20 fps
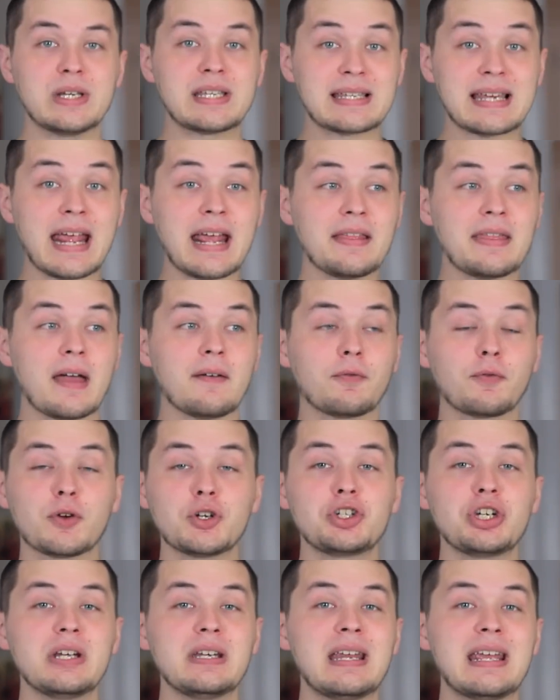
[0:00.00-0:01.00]
we say that
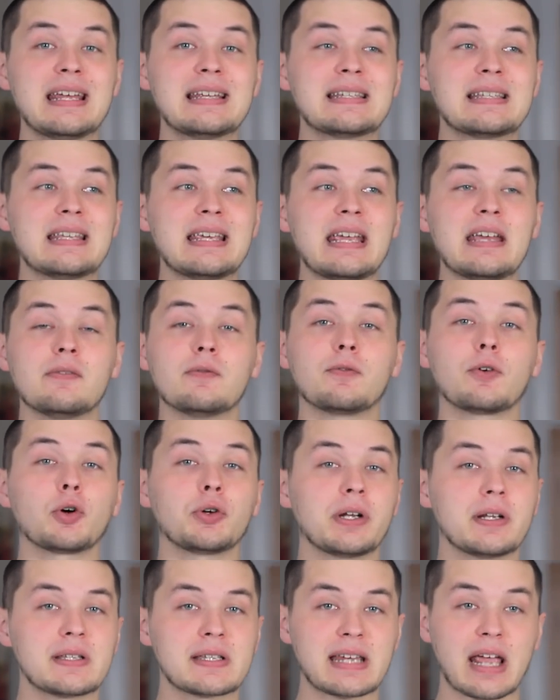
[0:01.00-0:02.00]
Phrygian is the
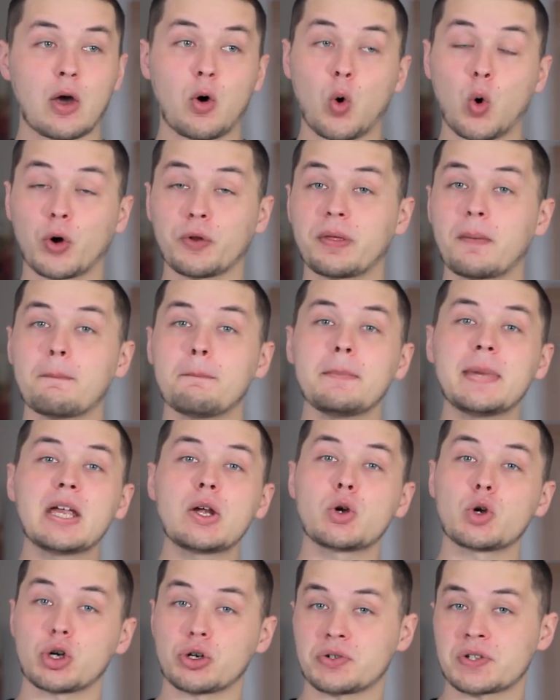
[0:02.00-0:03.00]
inverted scale, or the
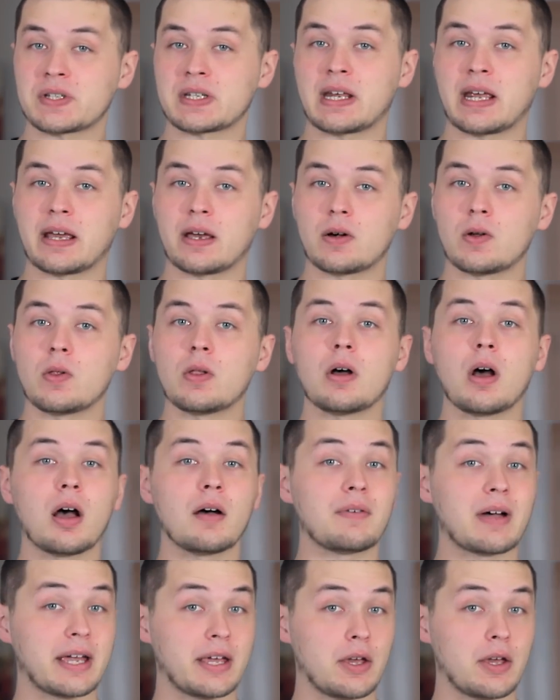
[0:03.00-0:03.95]
mirror scale, of